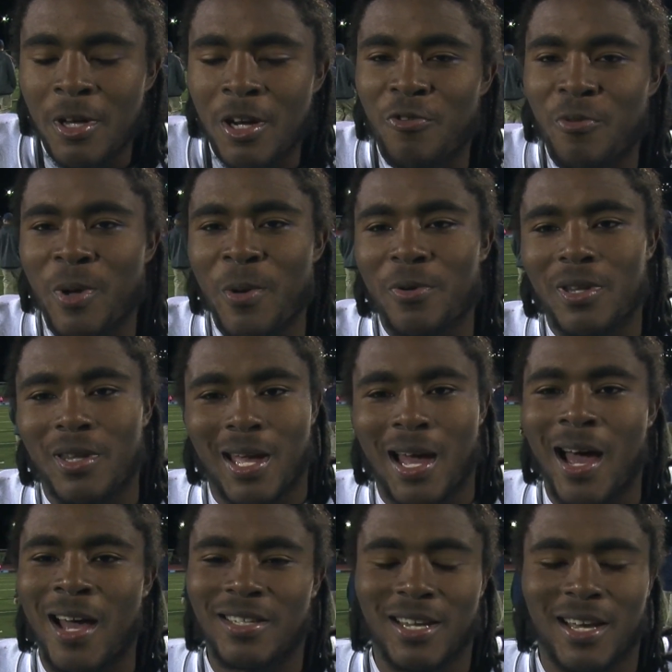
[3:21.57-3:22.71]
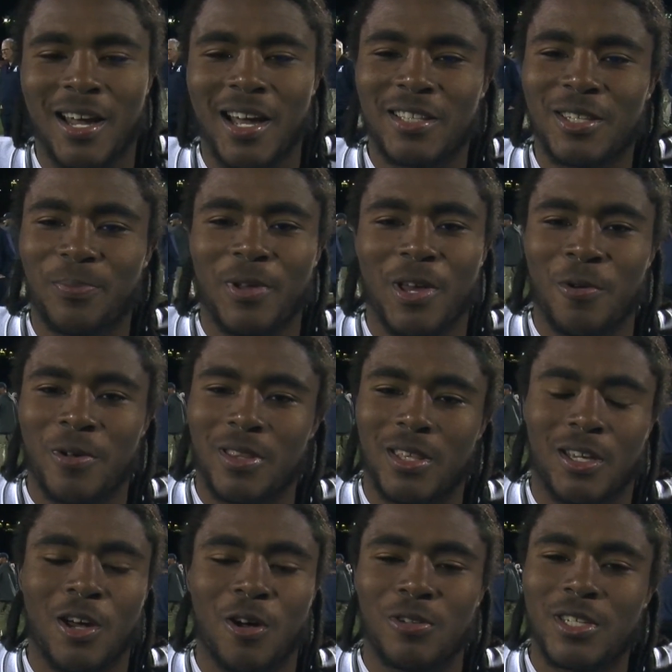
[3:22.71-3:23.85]
going to remember the guys I got to play with, the
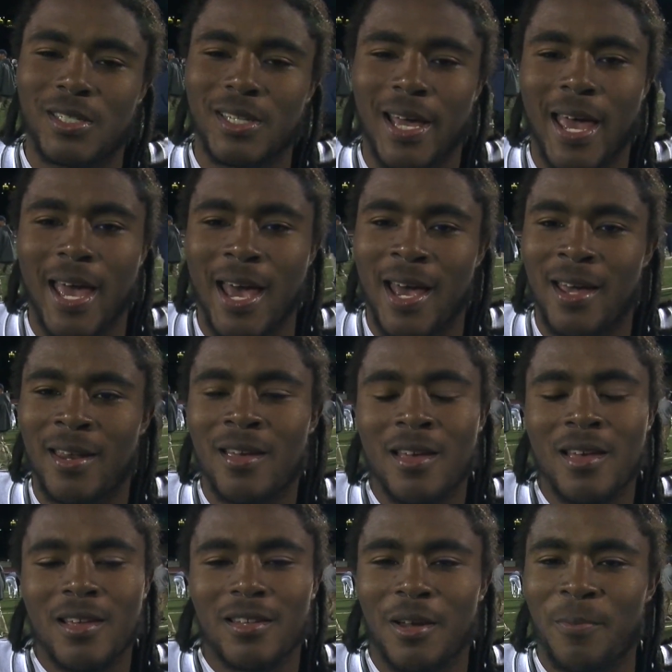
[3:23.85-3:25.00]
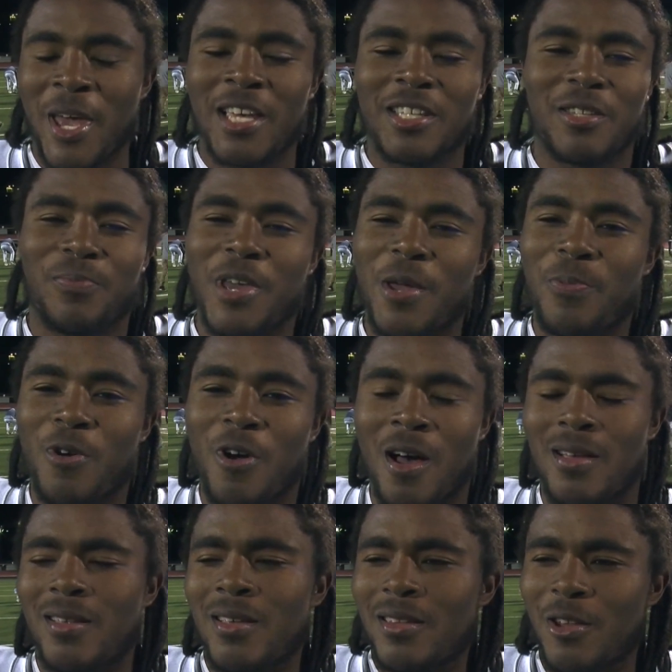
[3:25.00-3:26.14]
coaches I had, amazing people.
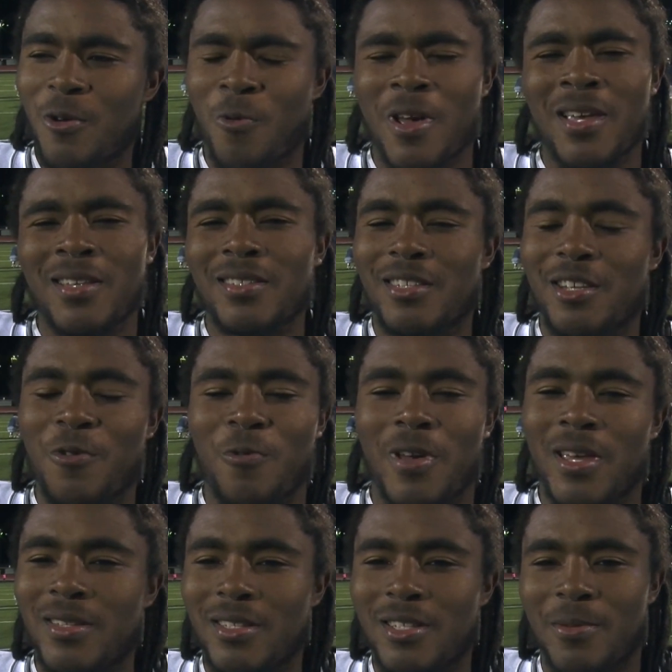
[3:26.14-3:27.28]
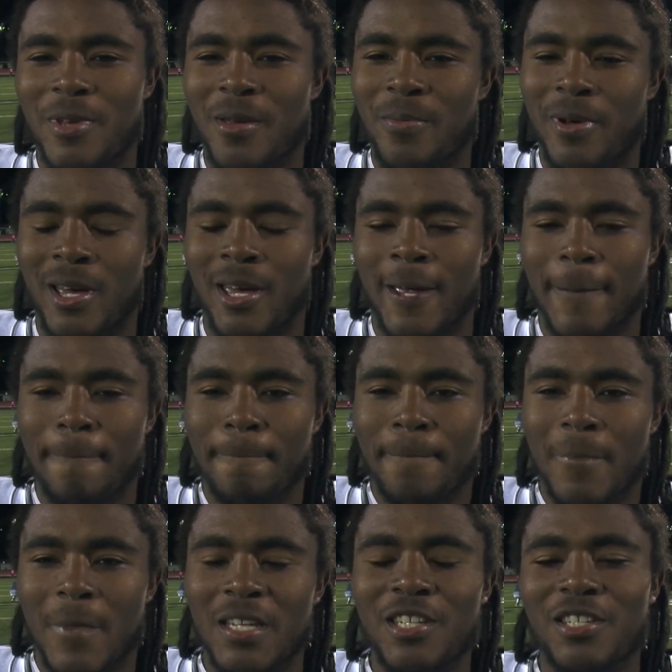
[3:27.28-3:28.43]
The wins, they're wins to me, but
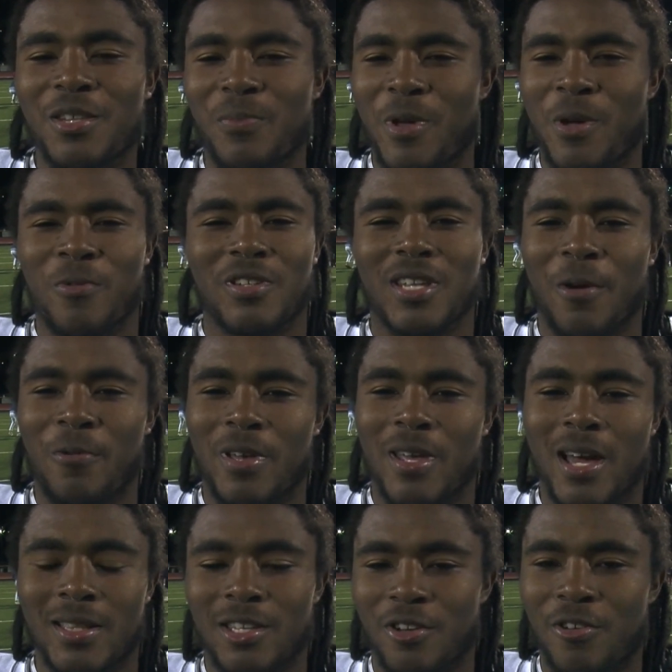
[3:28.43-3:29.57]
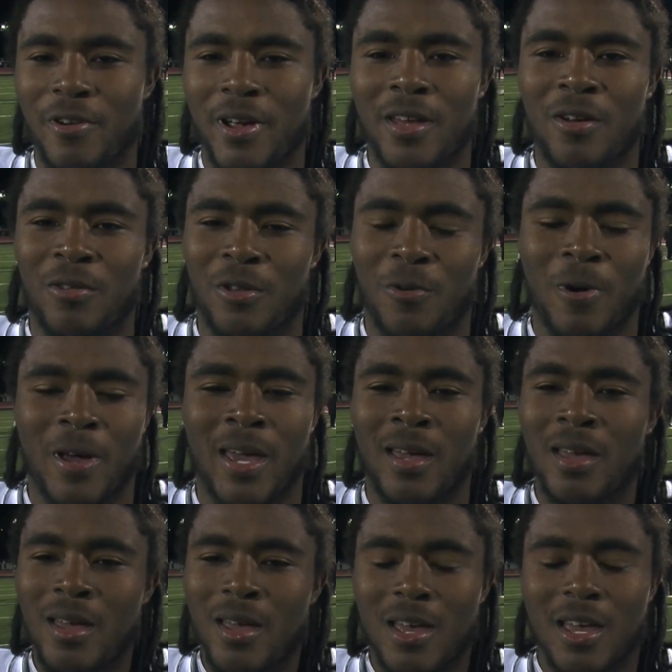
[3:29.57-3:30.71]
it's just the memories that we got to create on the way.
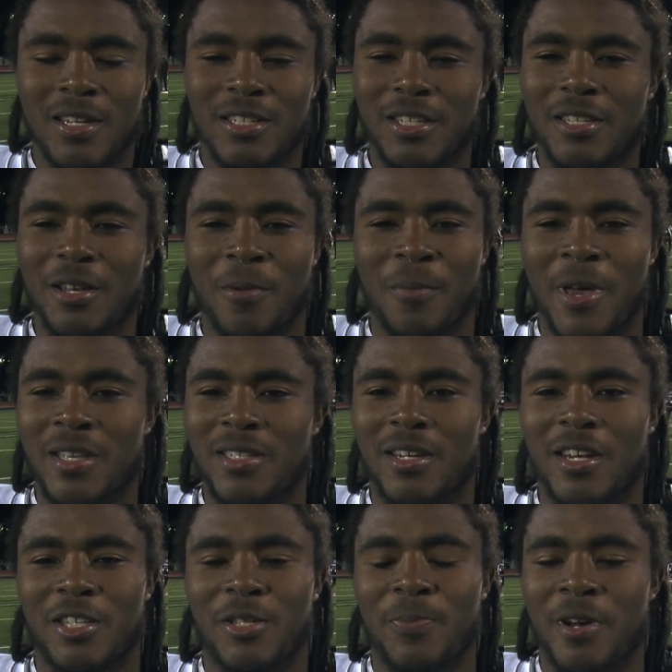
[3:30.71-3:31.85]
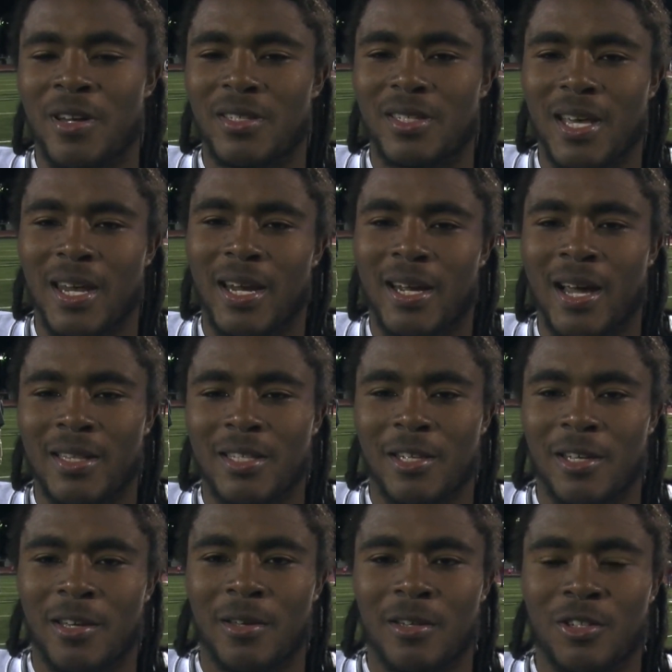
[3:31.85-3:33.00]
It's just an amazing experience that I got
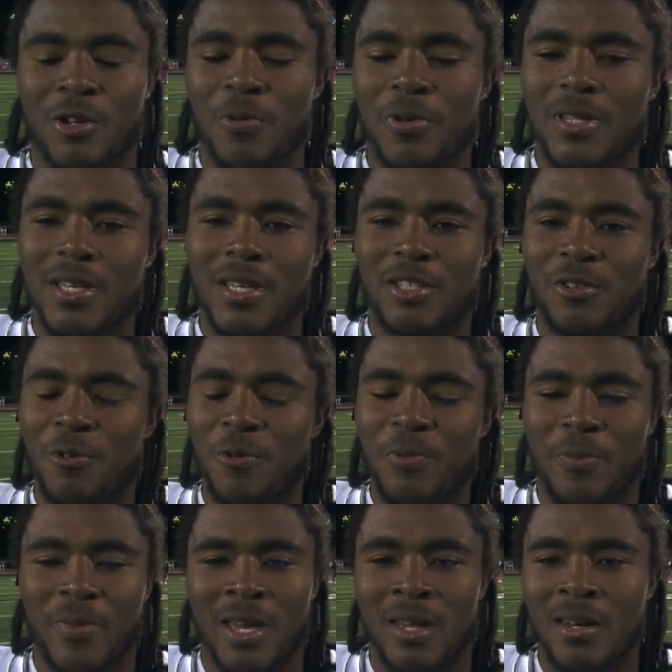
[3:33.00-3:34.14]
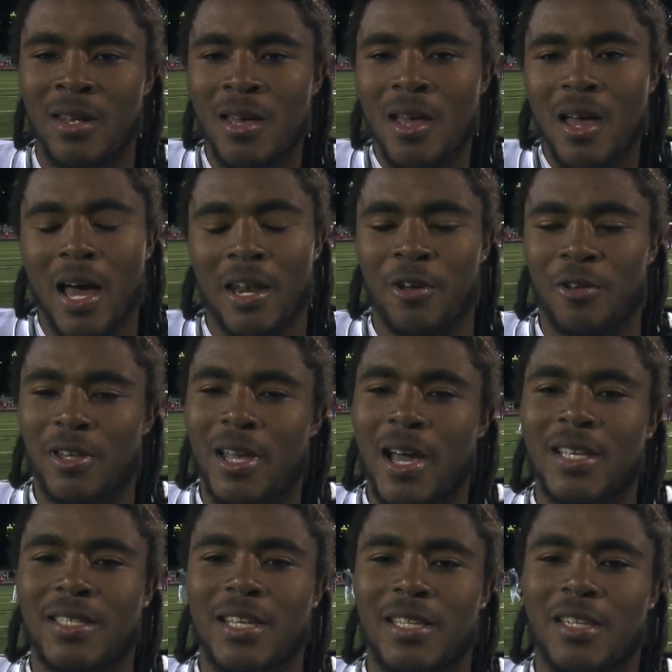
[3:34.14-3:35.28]
to do with these group of men. I know the
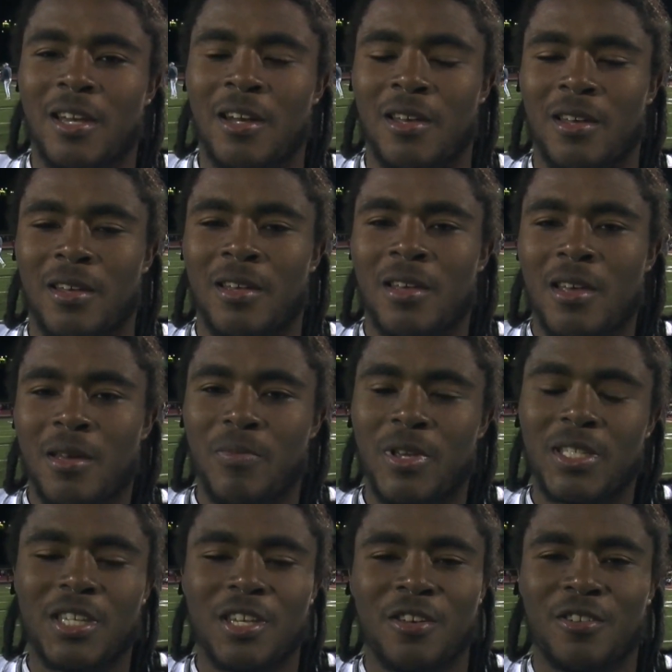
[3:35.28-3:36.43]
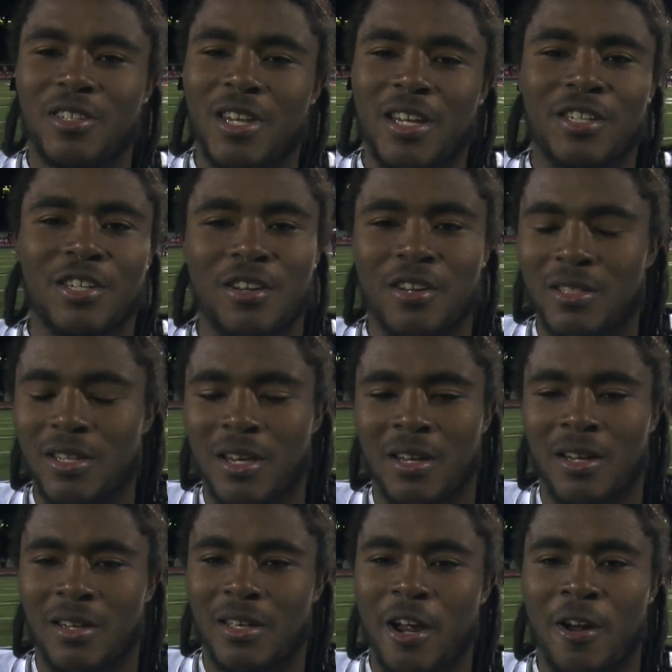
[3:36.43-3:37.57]
guys that's going to be seniors next year is
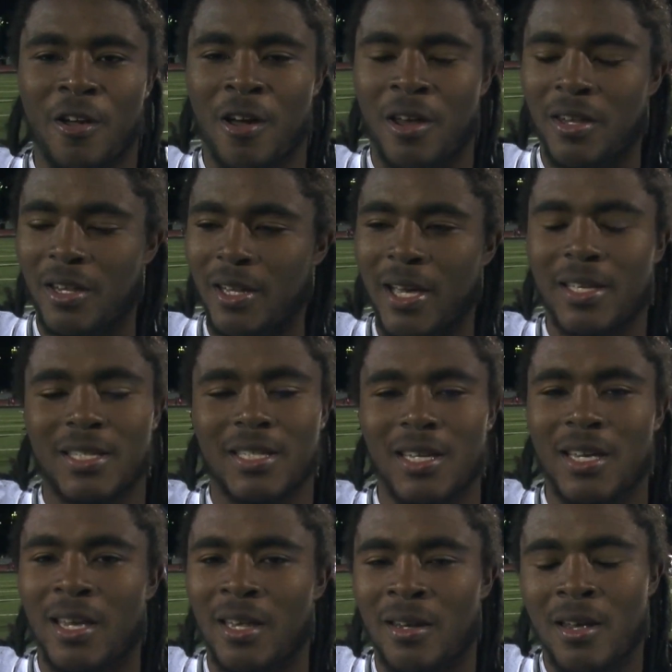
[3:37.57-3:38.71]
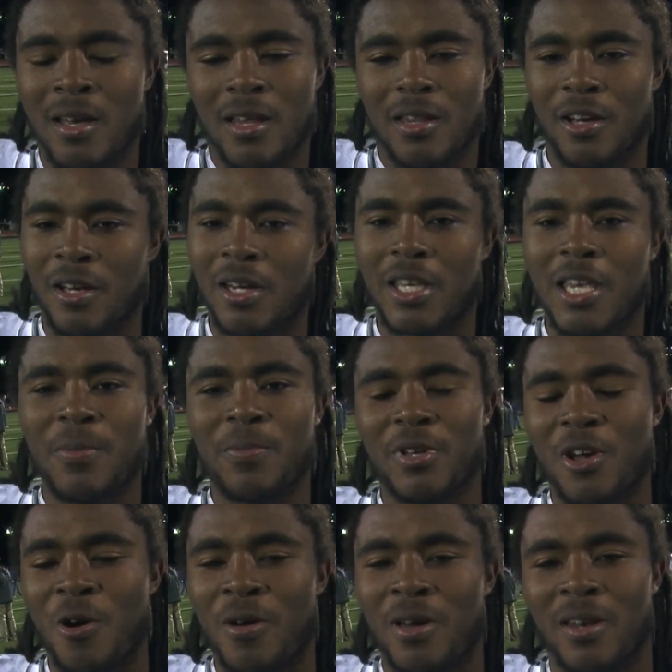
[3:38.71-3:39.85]
going to carry on the legacy, and they're going to keep it
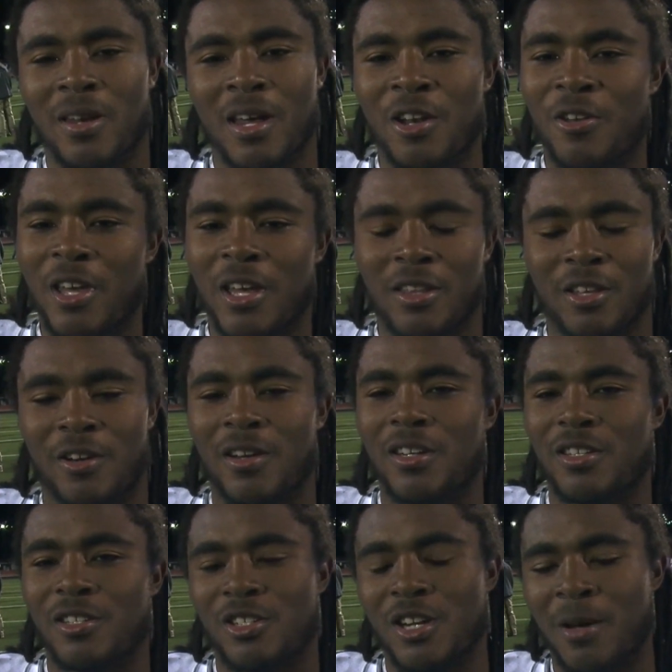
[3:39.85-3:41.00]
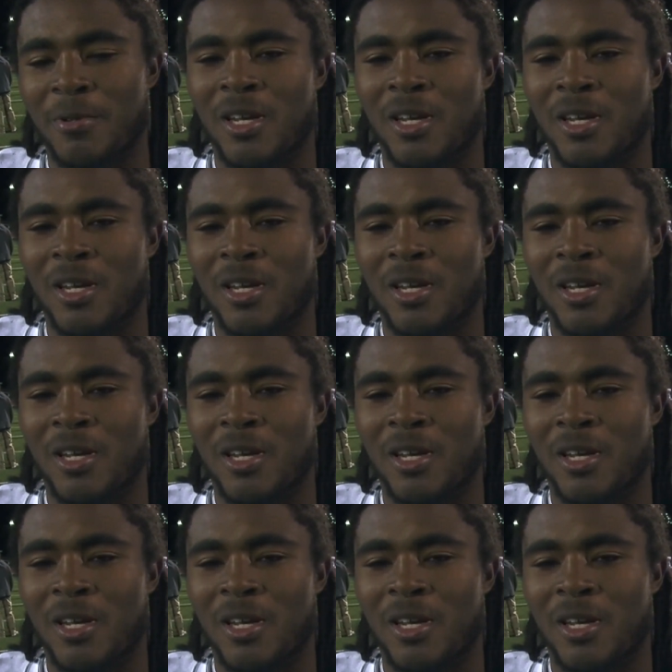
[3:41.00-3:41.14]
going, and I know that they're going to get the job